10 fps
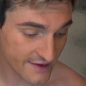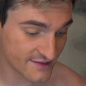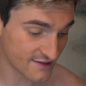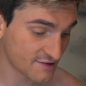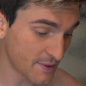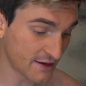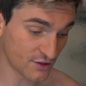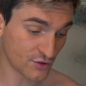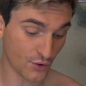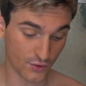I did spend
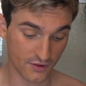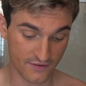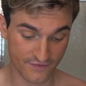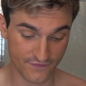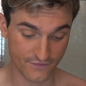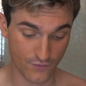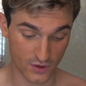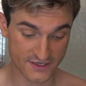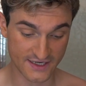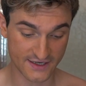a total of
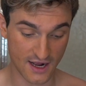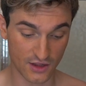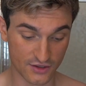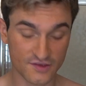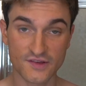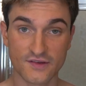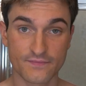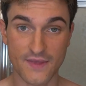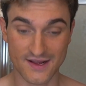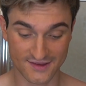
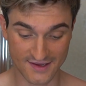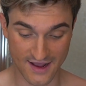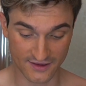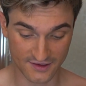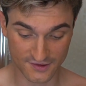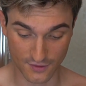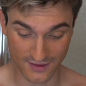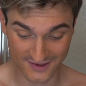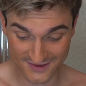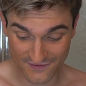$14 at Sally's, so
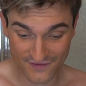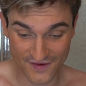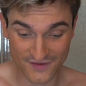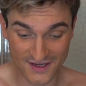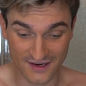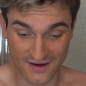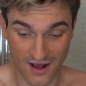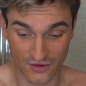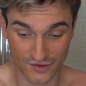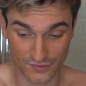less than
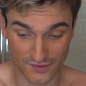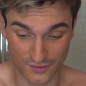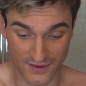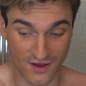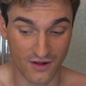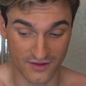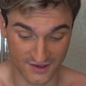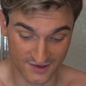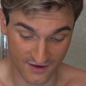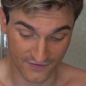$15 was with all of
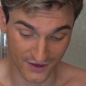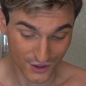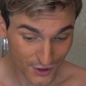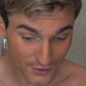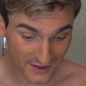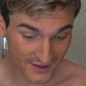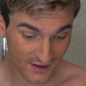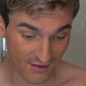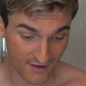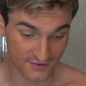this stuff, including the
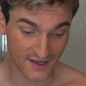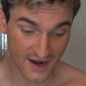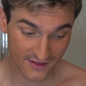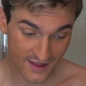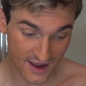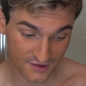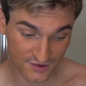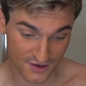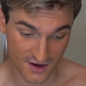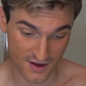gloves and the
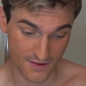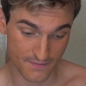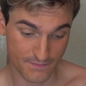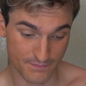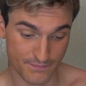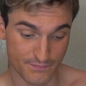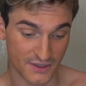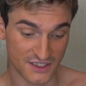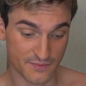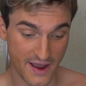extra bleach